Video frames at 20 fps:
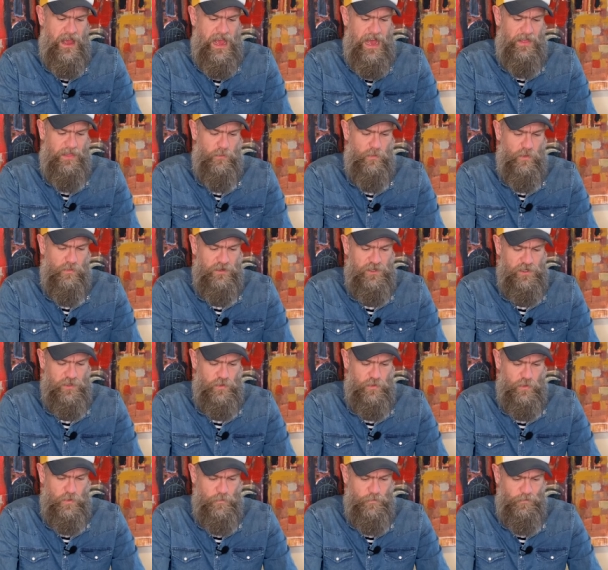And then what we
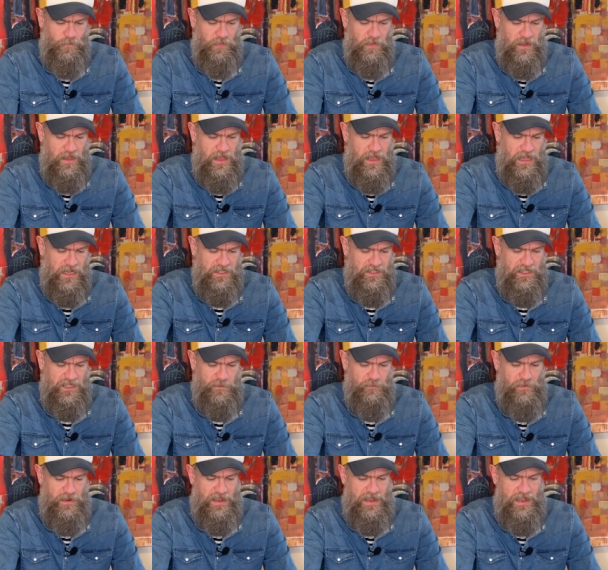do is this
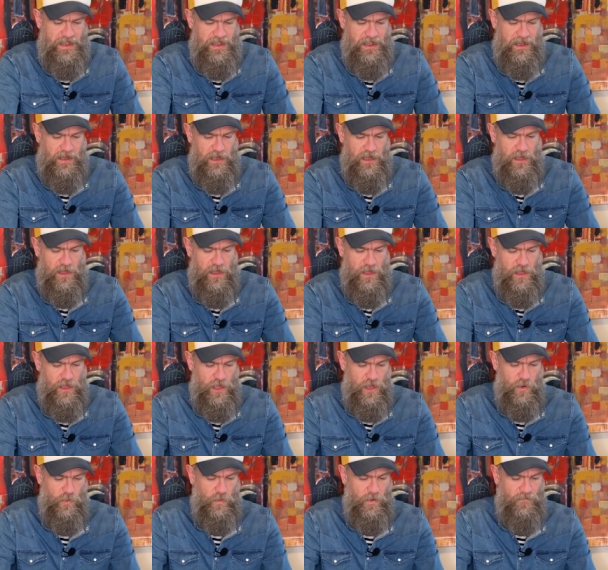bit here,
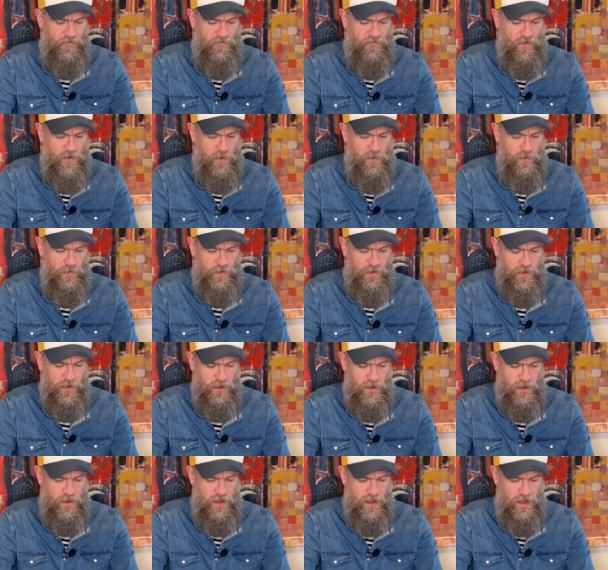we fold
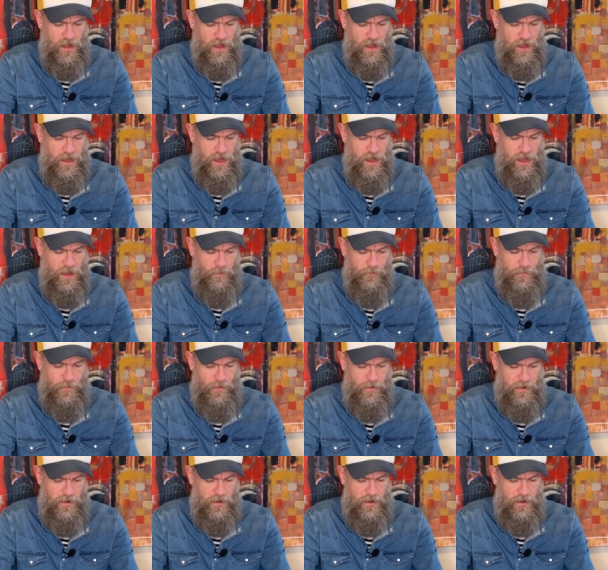up